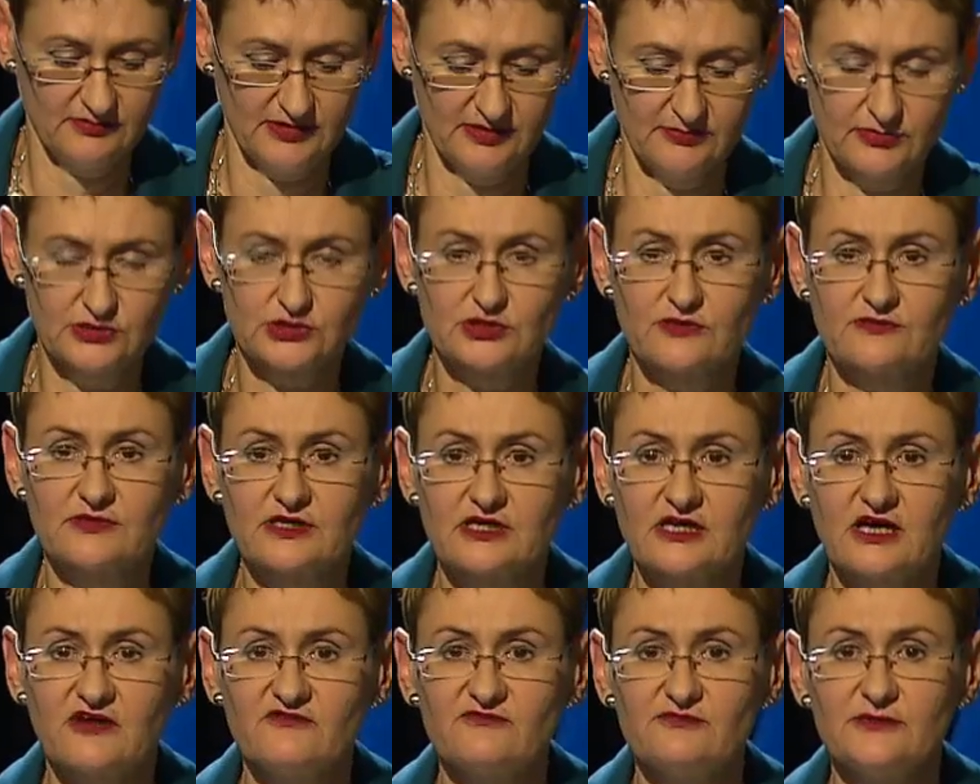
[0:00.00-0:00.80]
members of the
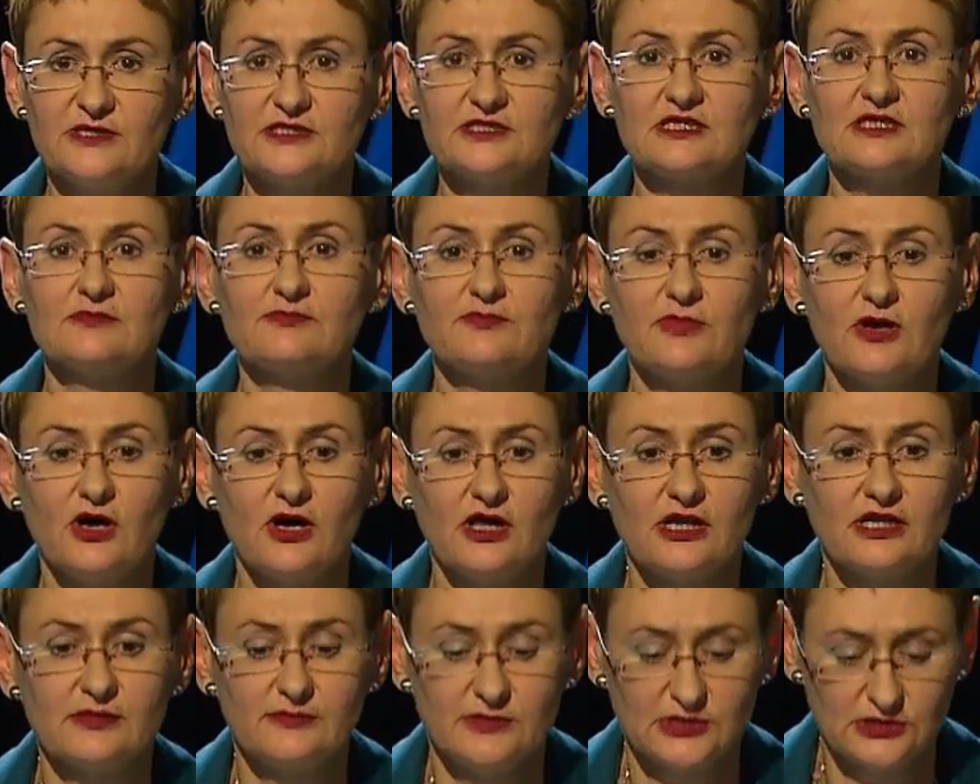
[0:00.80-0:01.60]
government and
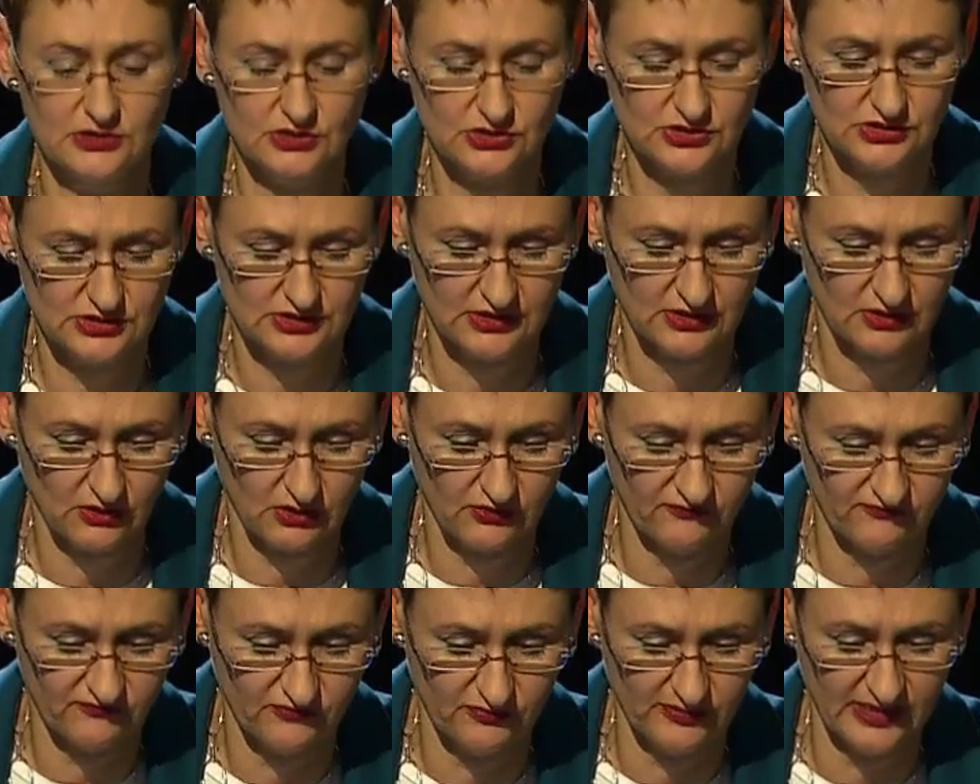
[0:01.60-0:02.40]
parliament
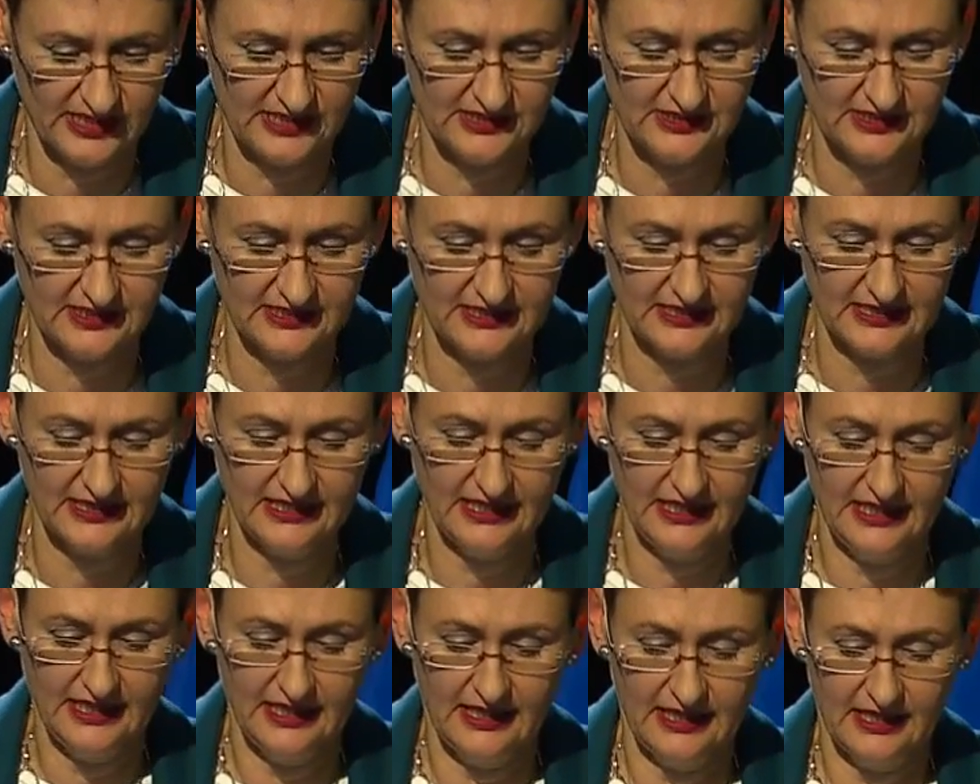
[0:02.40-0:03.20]
of Romania
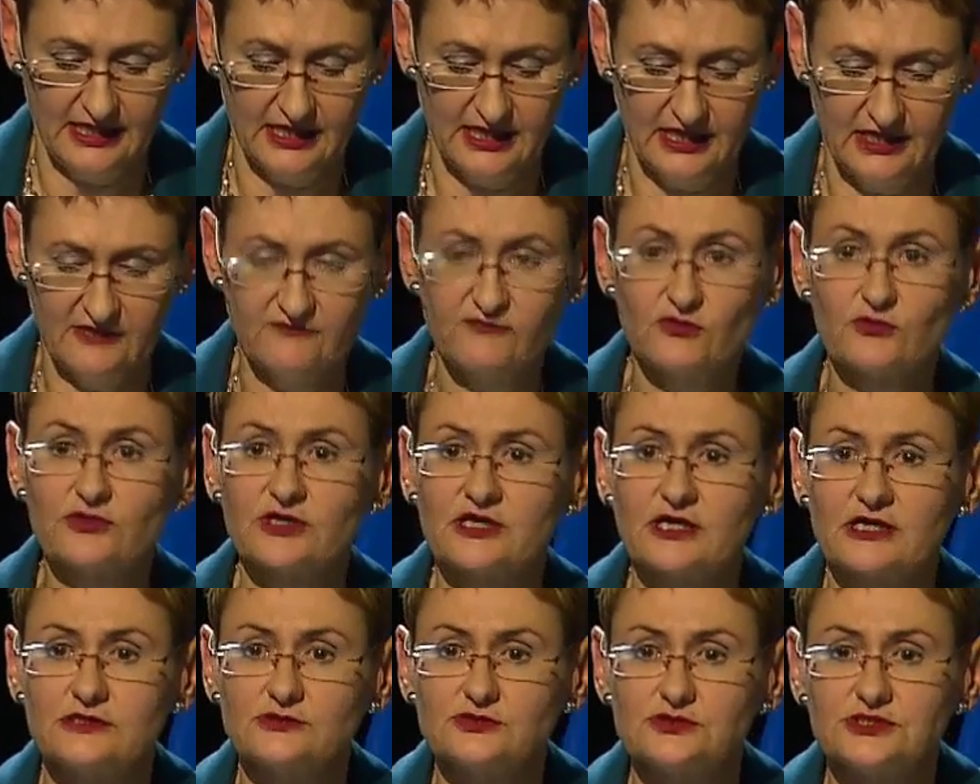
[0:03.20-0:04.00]
for the
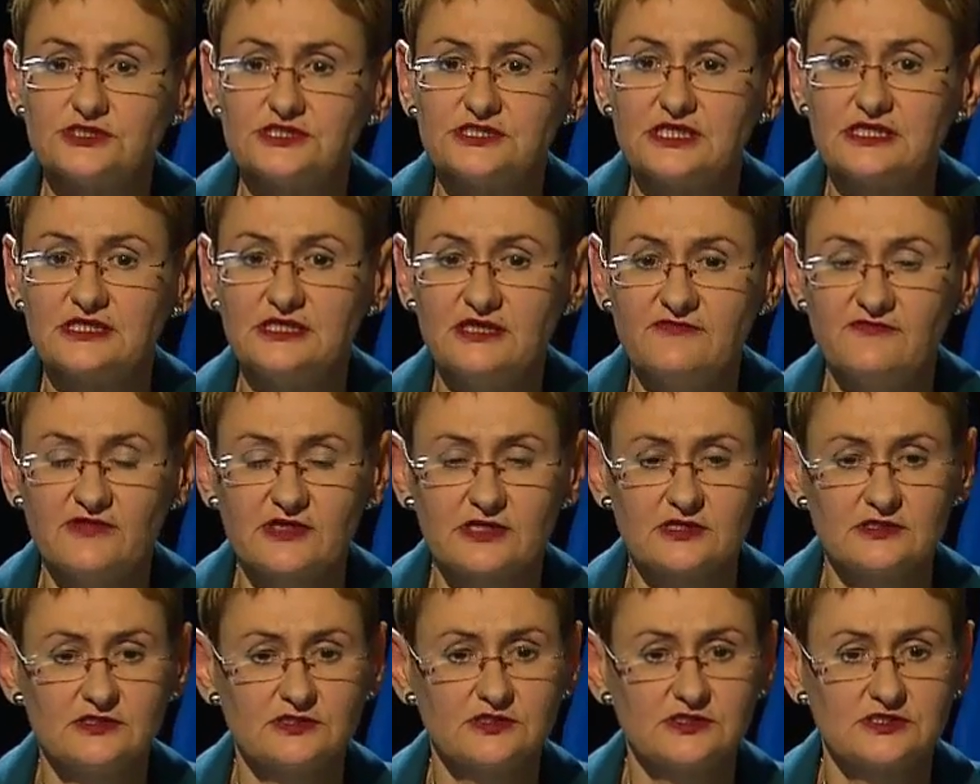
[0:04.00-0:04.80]
country's
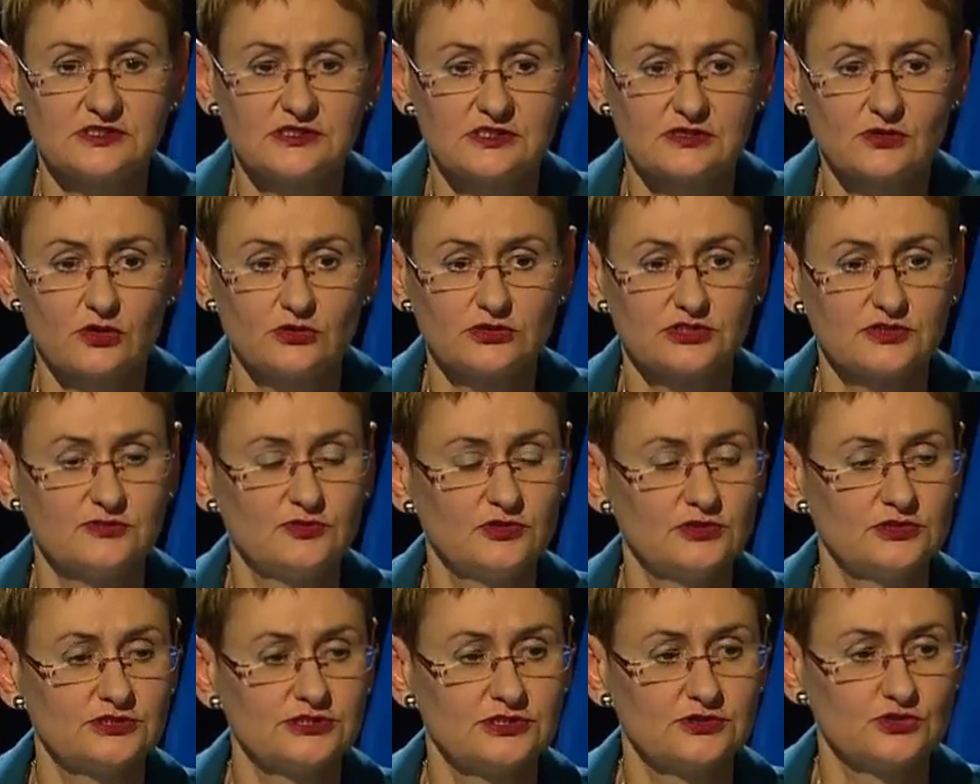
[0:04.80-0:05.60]
significant
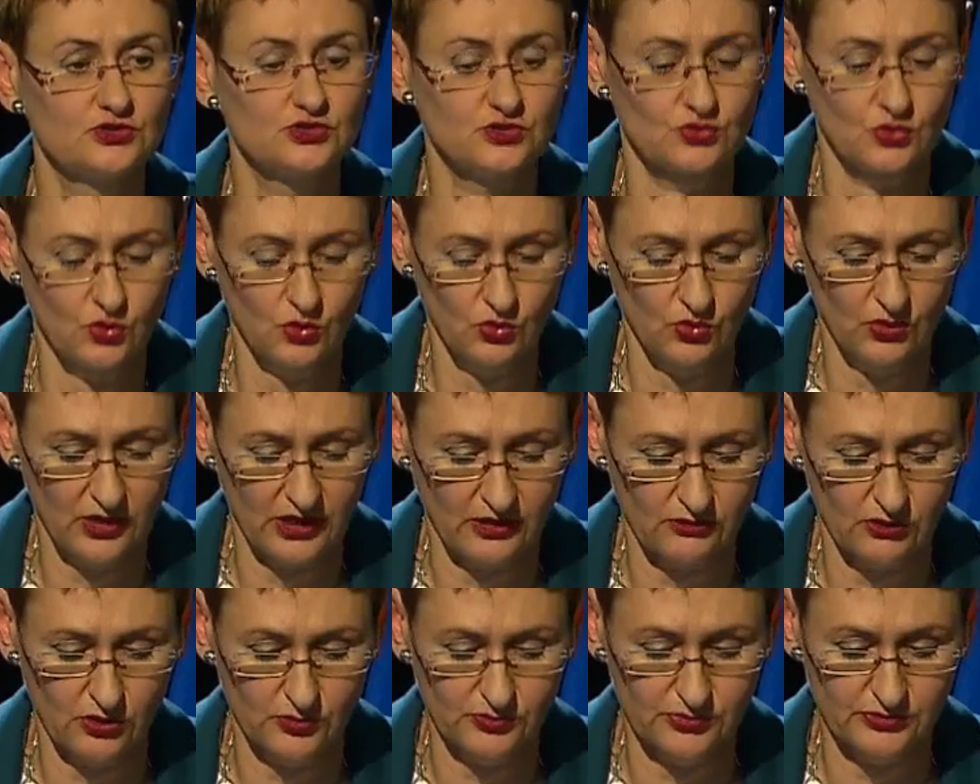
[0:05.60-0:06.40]
contribution to all
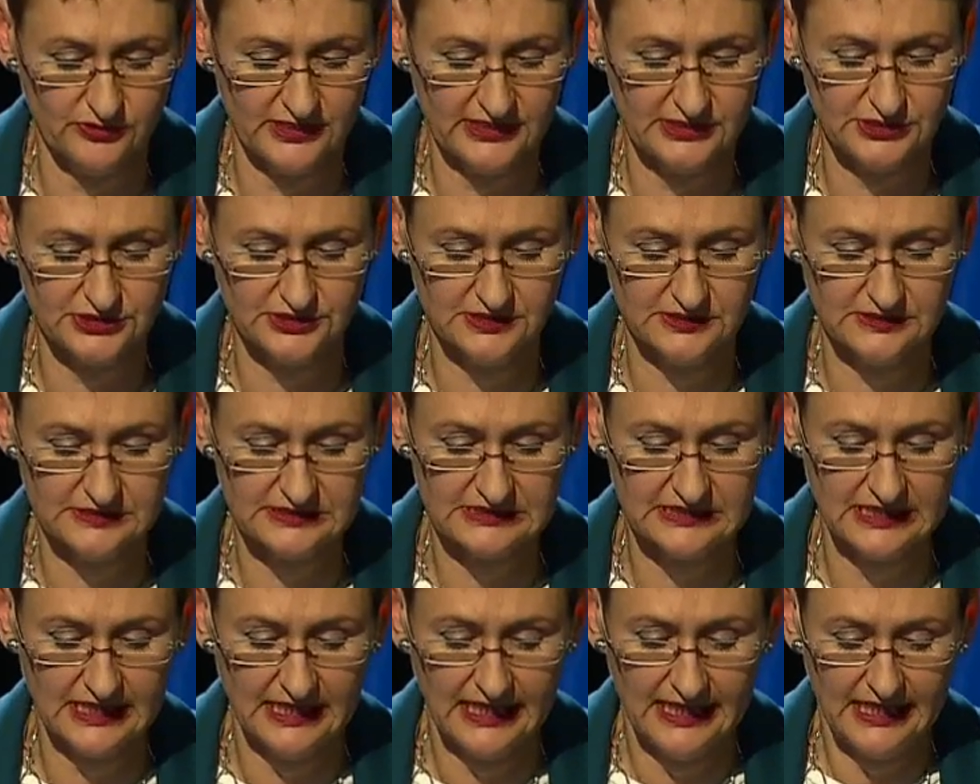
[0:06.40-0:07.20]
our
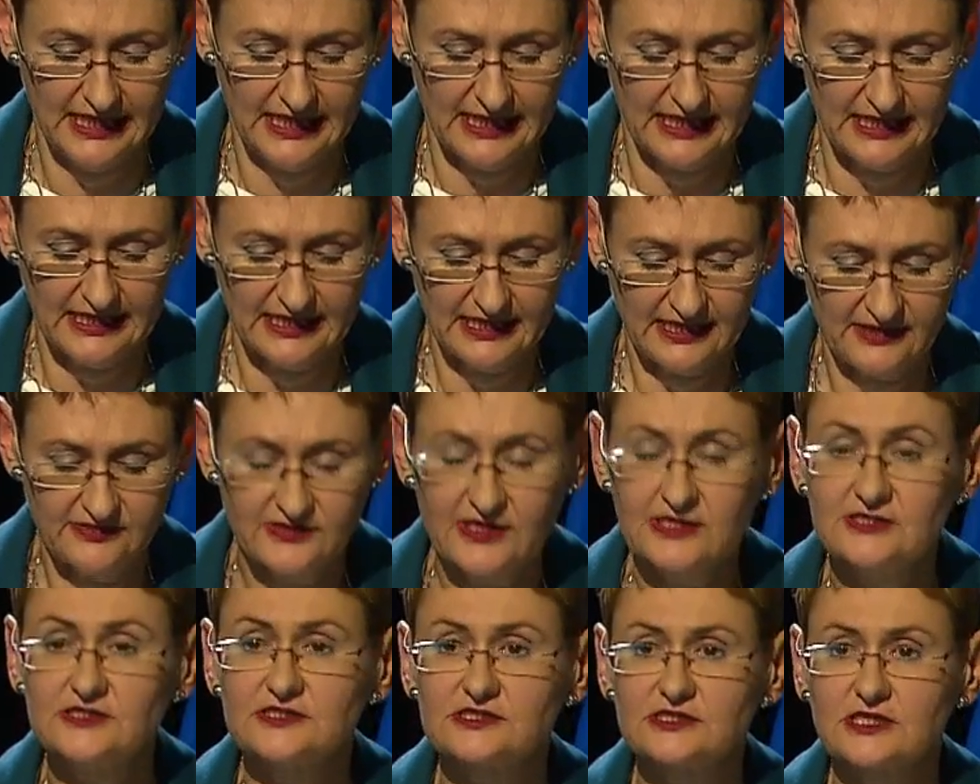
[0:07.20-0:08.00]
operations, and
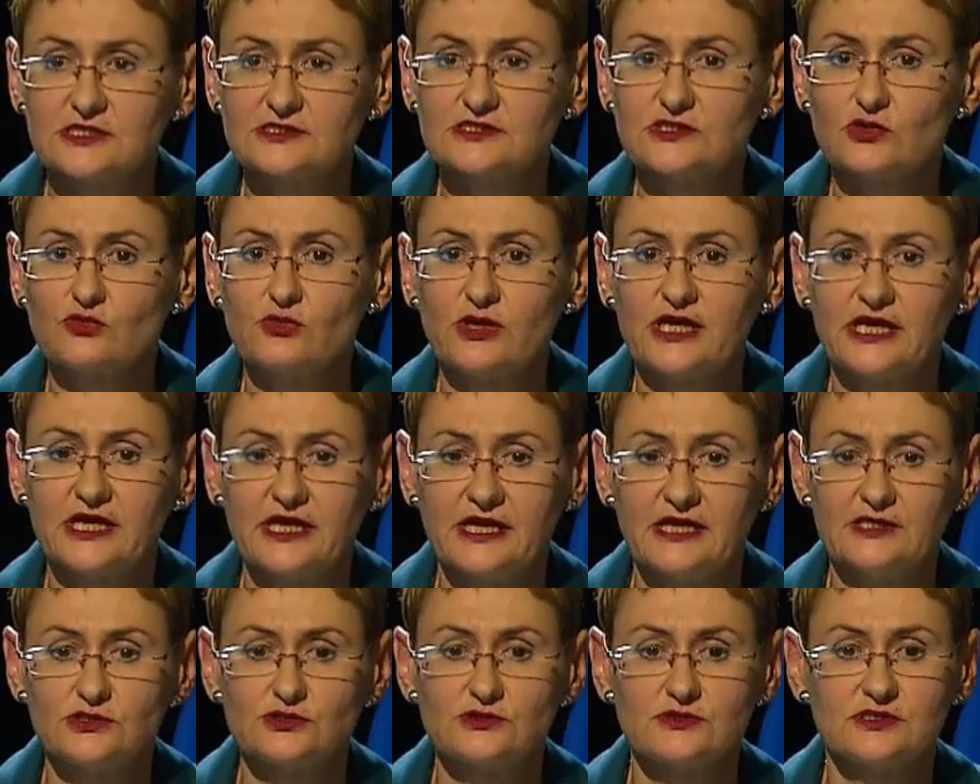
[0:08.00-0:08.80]
they discussed the way
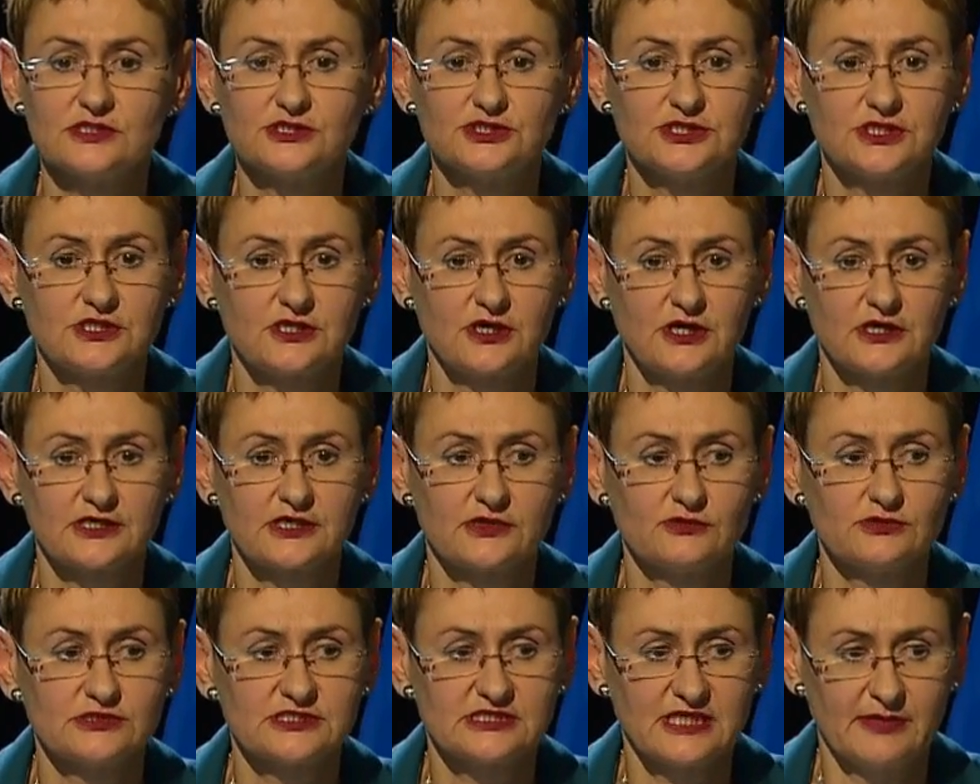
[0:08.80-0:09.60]
ahead to the
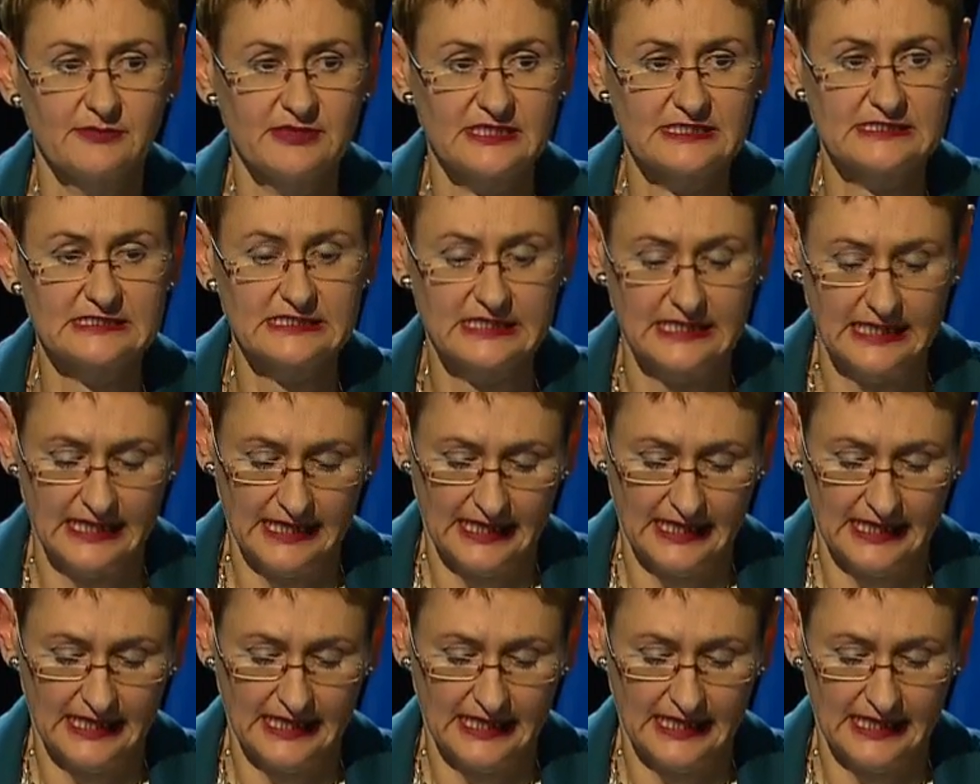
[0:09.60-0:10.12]
Chicago summit.